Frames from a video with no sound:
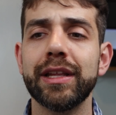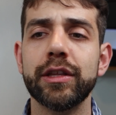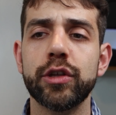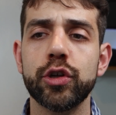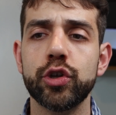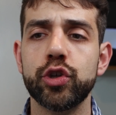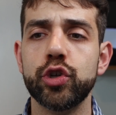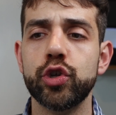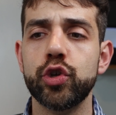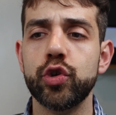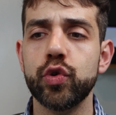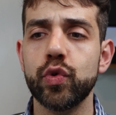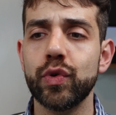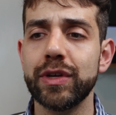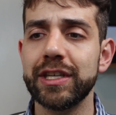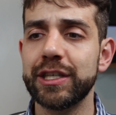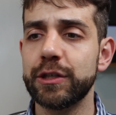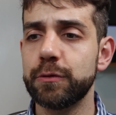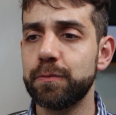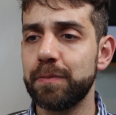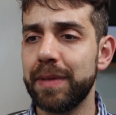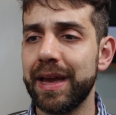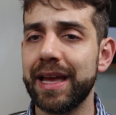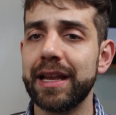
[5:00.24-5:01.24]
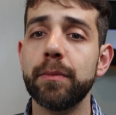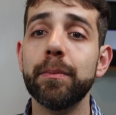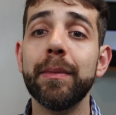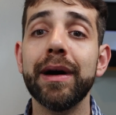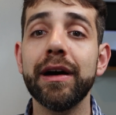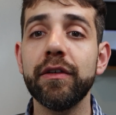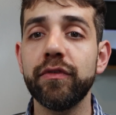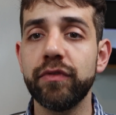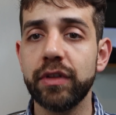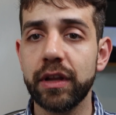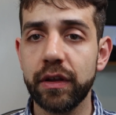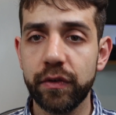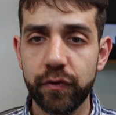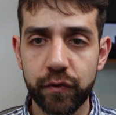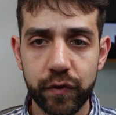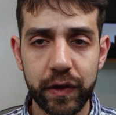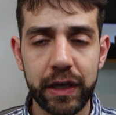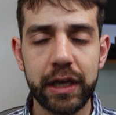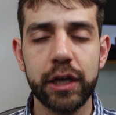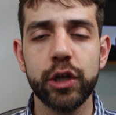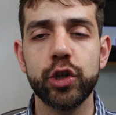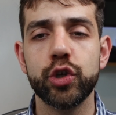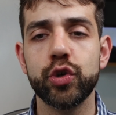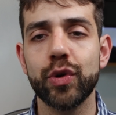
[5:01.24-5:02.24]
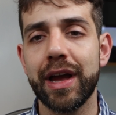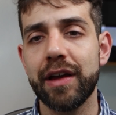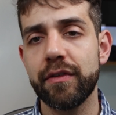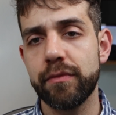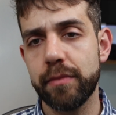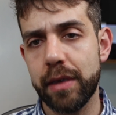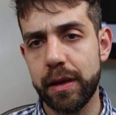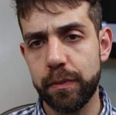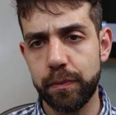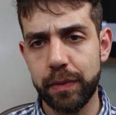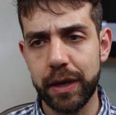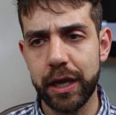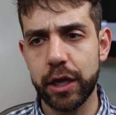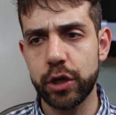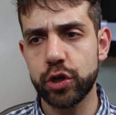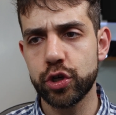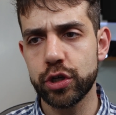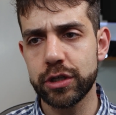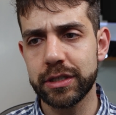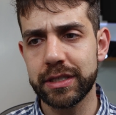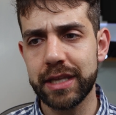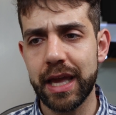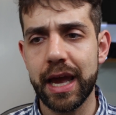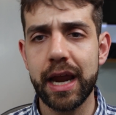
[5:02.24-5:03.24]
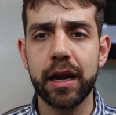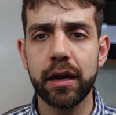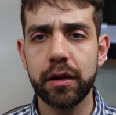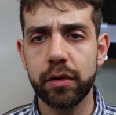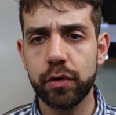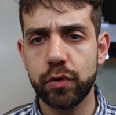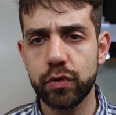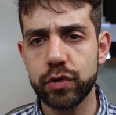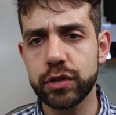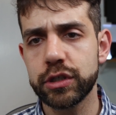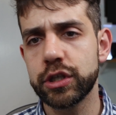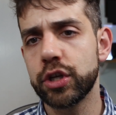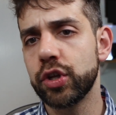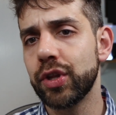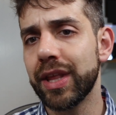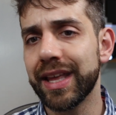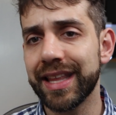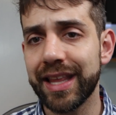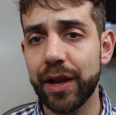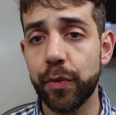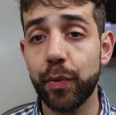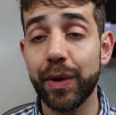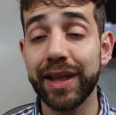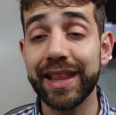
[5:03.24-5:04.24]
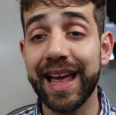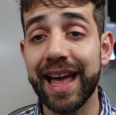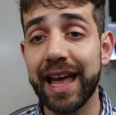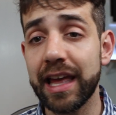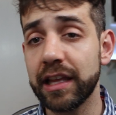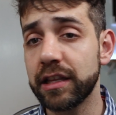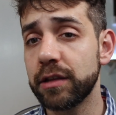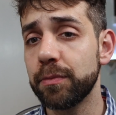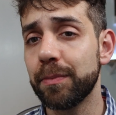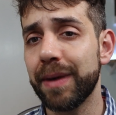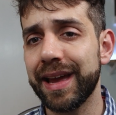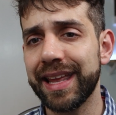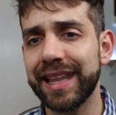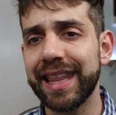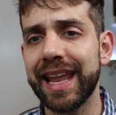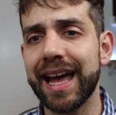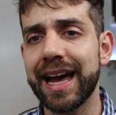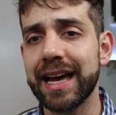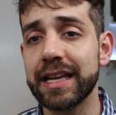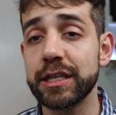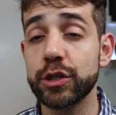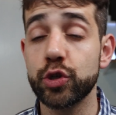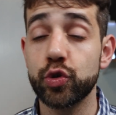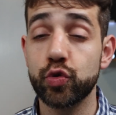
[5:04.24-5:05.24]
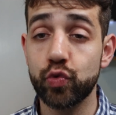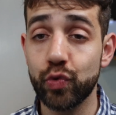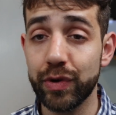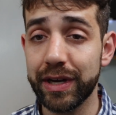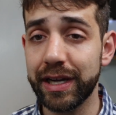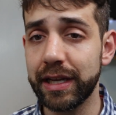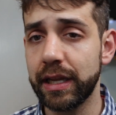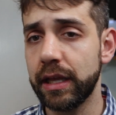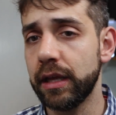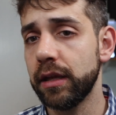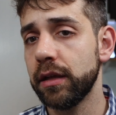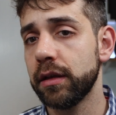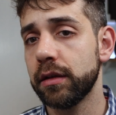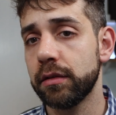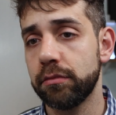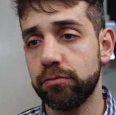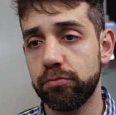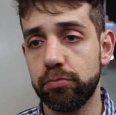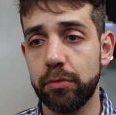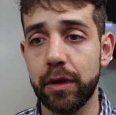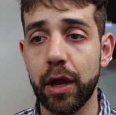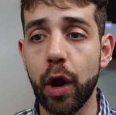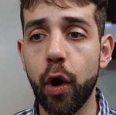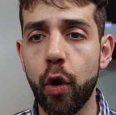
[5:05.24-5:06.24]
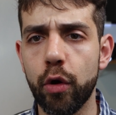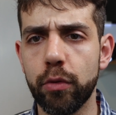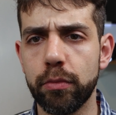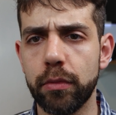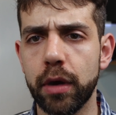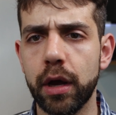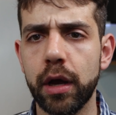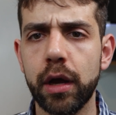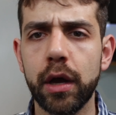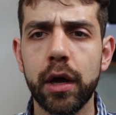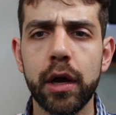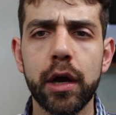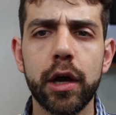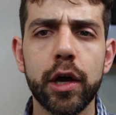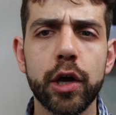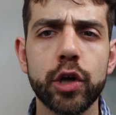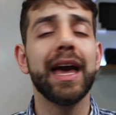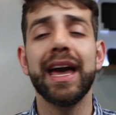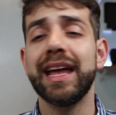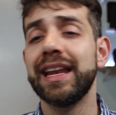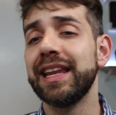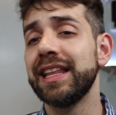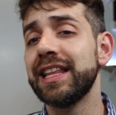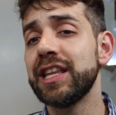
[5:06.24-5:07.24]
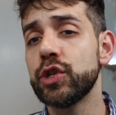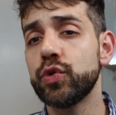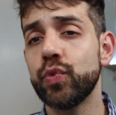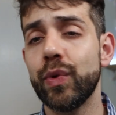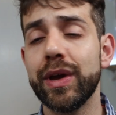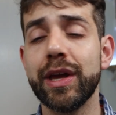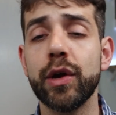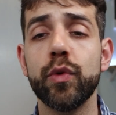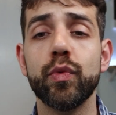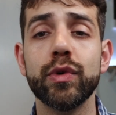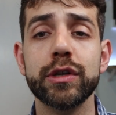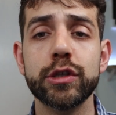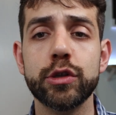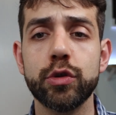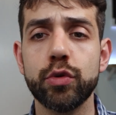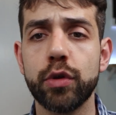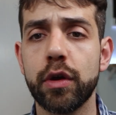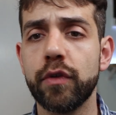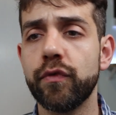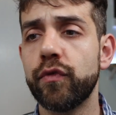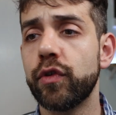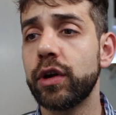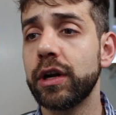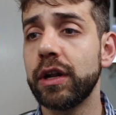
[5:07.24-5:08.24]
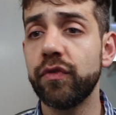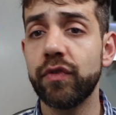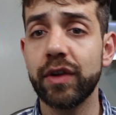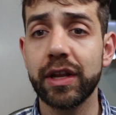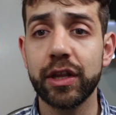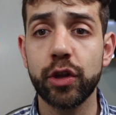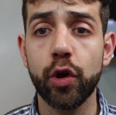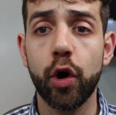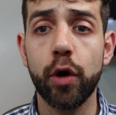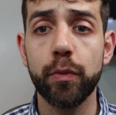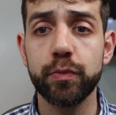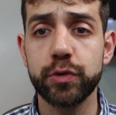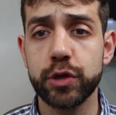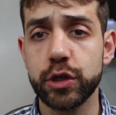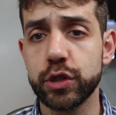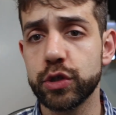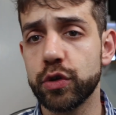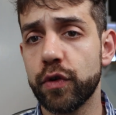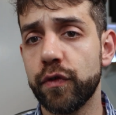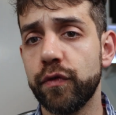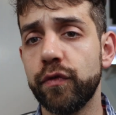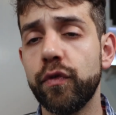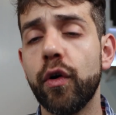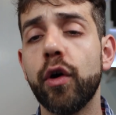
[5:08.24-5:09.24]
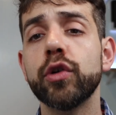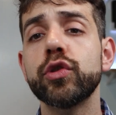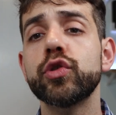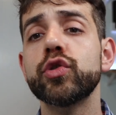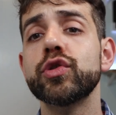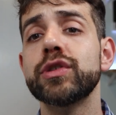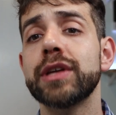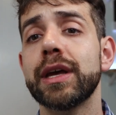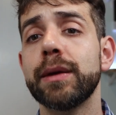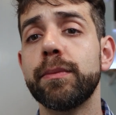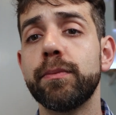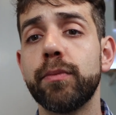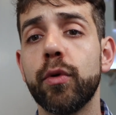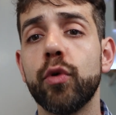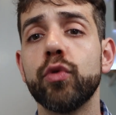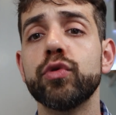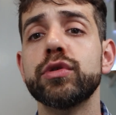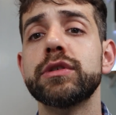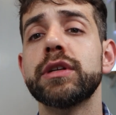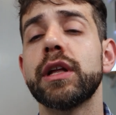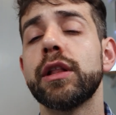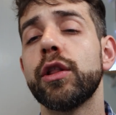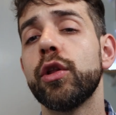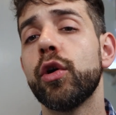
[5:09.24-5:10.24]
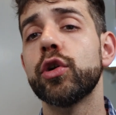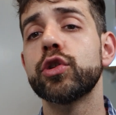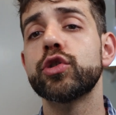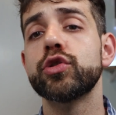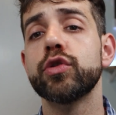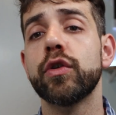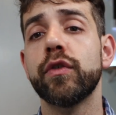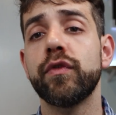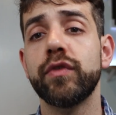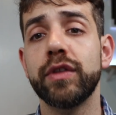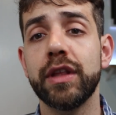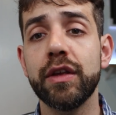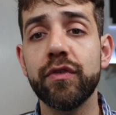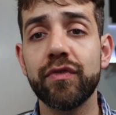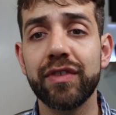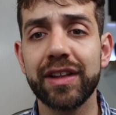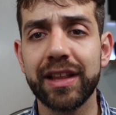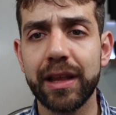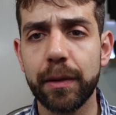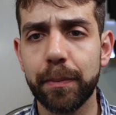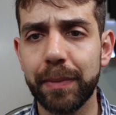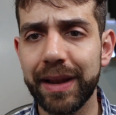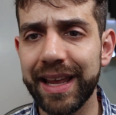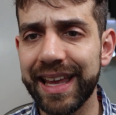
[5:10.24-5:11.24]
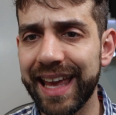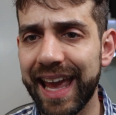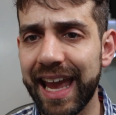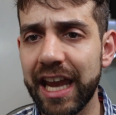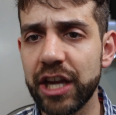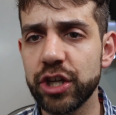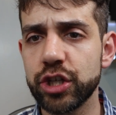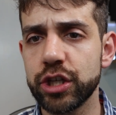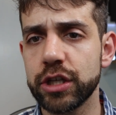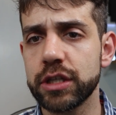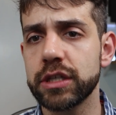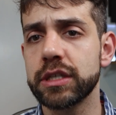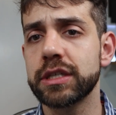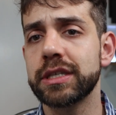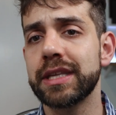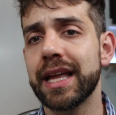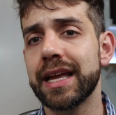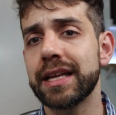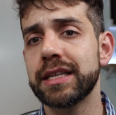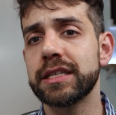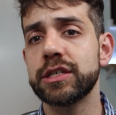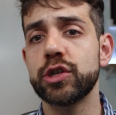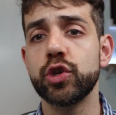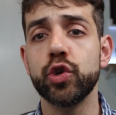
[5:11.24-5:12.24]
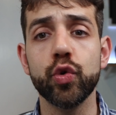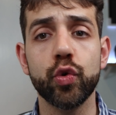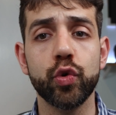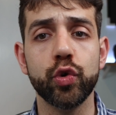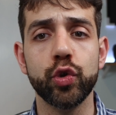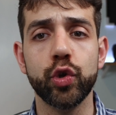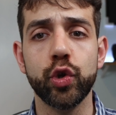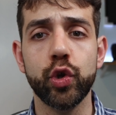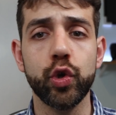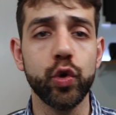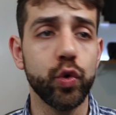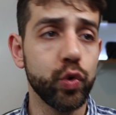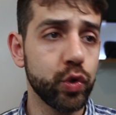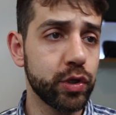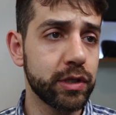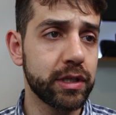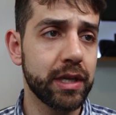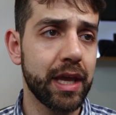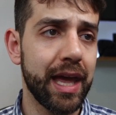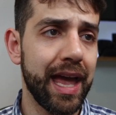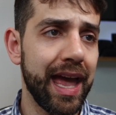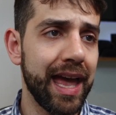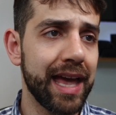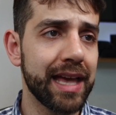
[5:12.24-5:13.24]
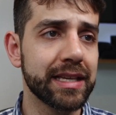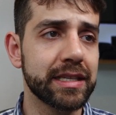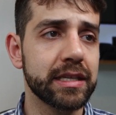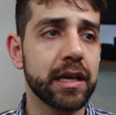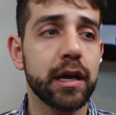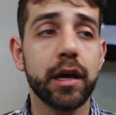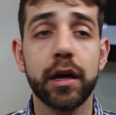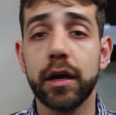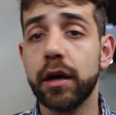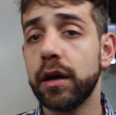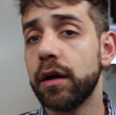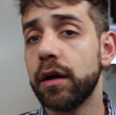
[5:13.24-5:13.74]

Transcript: want to spend monthly fee to have my pictures there, considering that I already had my NAS running in home. And in this way, I was looking for different options of photos. I post a lot of different applications that you could use, as